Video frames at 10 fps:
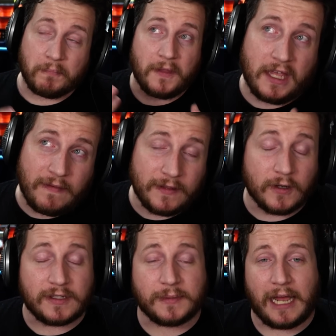even though
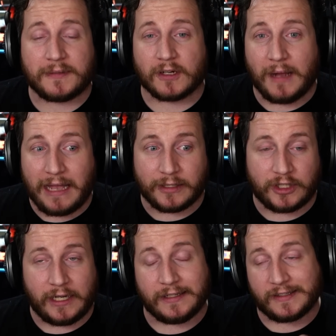sometimes they're my
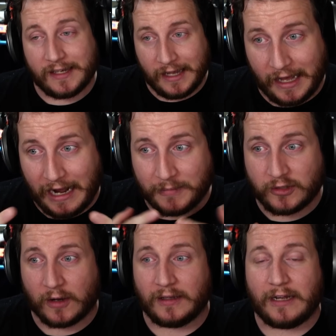machines and I'm
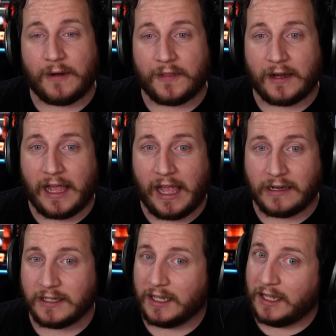struggling with it. And